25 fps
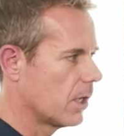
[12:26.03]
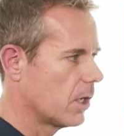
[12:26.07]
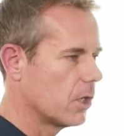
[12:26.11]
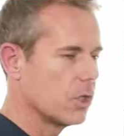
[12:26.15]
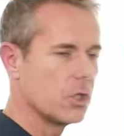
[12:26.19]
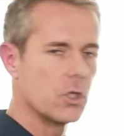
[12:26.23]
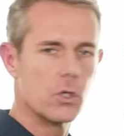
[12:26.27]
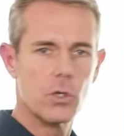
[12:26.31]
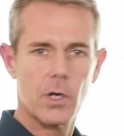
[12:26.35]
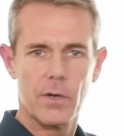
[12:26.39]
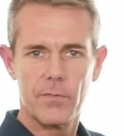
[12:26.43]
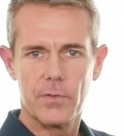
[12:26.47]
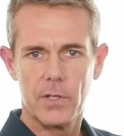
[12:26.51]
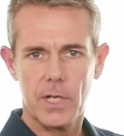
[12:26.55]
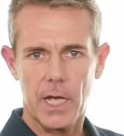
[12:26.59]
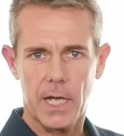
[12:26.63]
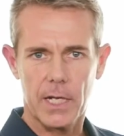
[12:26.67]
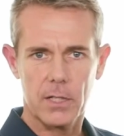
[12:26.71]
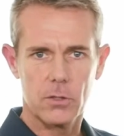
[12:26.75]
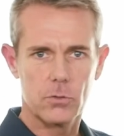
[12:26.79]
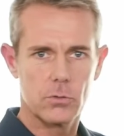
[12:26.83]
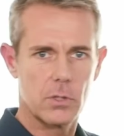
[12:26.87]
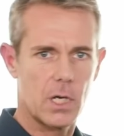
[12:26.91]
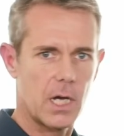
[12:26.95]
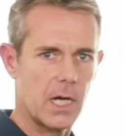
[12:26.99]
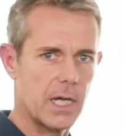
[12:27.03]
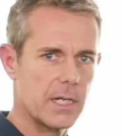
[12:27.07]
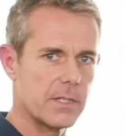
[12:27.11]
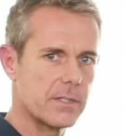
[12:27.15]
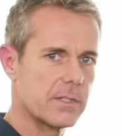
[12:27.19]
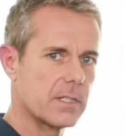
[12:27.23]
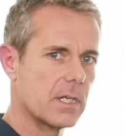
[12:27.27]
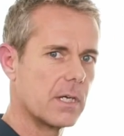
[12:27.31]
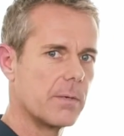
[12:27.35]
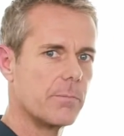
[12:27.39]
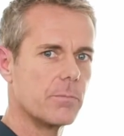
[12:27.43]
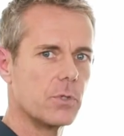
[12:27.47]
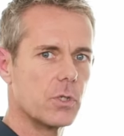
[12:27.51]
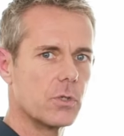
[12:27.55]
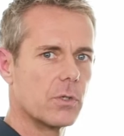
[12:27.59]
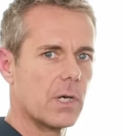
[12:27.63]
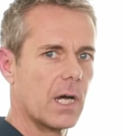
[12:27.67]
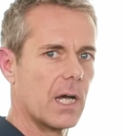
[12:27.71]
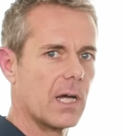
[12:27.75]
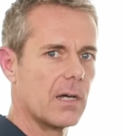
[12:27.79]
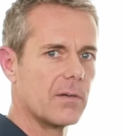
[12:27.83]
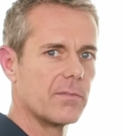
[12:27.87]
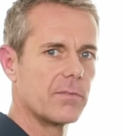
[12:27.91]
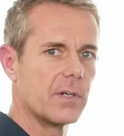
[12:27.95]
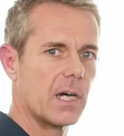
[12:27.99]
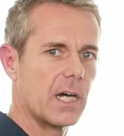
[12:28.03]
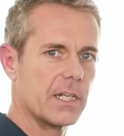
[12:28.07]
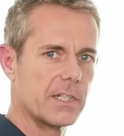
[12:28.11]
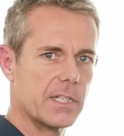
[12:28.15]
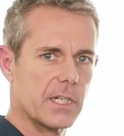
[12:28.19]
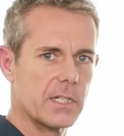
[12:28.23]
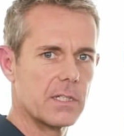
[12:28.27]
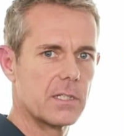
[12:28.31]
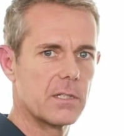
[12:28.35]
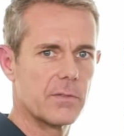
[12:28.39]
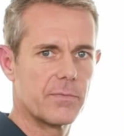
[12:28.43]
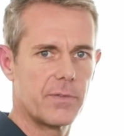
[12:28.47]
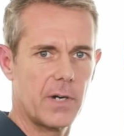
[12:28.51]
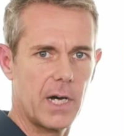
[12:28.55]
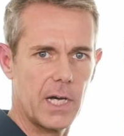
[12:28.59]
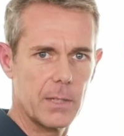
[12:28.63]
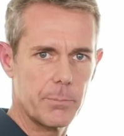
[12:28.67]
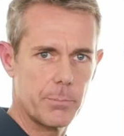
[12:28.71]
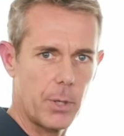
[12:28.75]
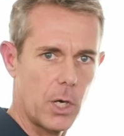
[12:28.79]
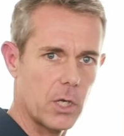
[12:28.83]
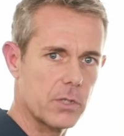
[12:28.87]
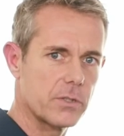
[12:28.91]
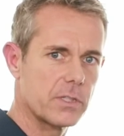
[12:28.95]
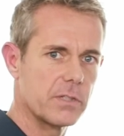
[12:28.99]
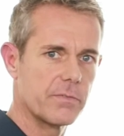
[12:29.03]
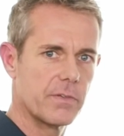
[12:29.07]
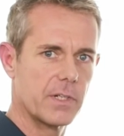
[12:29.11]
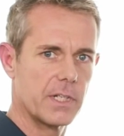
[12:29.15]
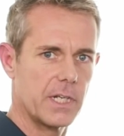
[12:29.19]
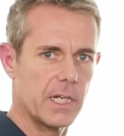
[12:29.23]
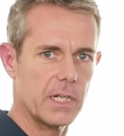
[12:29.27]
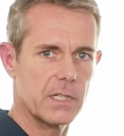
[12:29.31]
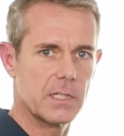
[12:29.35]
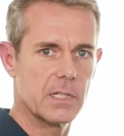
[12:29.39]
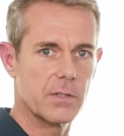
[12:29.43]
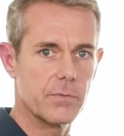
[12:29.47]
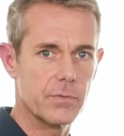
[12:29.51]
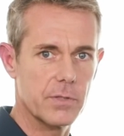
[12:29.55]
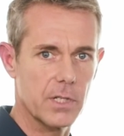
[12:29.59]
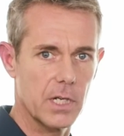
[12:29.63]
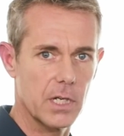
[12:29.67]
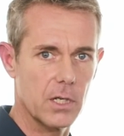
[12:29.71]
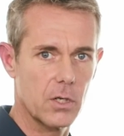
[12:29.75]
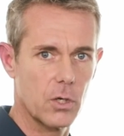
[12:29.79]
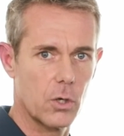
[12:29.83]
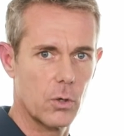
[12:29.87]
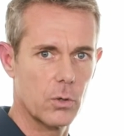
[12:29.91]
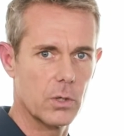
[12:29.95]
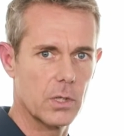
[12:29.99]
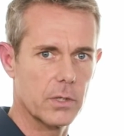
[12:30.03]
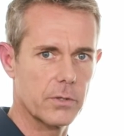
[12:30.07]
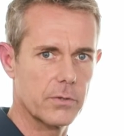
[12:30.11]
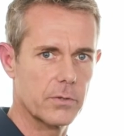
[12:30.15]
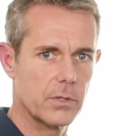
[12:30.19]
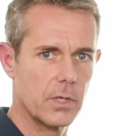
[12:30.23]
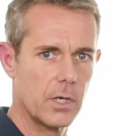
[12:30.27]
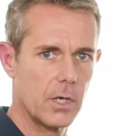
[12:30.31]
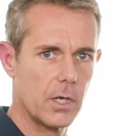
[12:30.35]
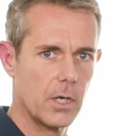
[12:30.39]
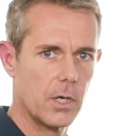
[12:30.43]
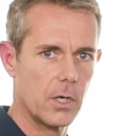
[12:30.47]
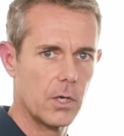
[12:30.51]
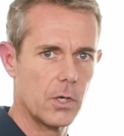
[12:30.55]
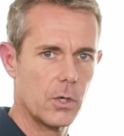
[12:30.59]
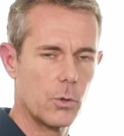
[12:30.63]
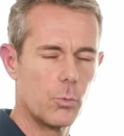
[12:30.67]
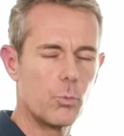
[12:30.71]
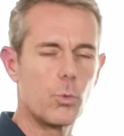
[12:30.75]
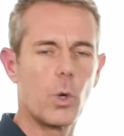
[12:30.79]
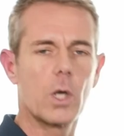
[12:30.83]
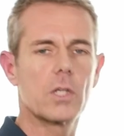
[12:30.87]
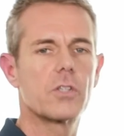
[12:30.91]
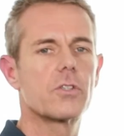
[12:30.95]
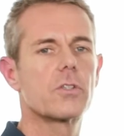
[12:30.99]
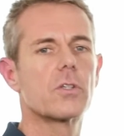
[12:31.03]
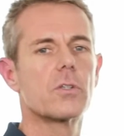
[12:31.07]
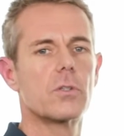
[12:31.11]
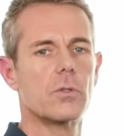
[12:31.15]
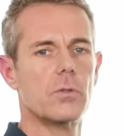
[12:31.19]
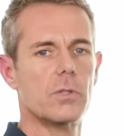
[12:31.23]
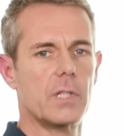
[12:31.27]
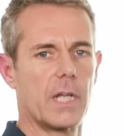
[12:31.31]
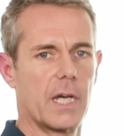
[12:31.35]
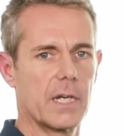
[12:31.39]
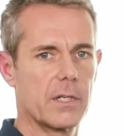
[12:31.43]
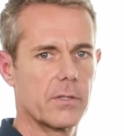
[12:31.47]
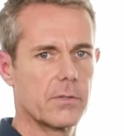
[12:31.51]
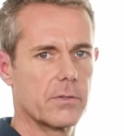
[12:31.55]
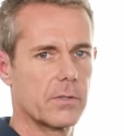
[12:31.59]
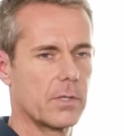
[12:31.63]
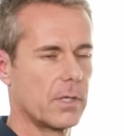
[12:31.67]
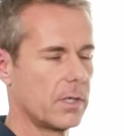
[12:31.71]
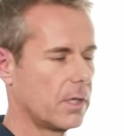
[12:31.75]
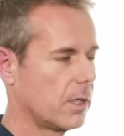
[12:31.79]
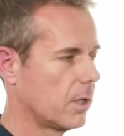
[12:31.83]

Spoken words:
you have categorized them, you have identified positive and negative stakeholders, what's to do next?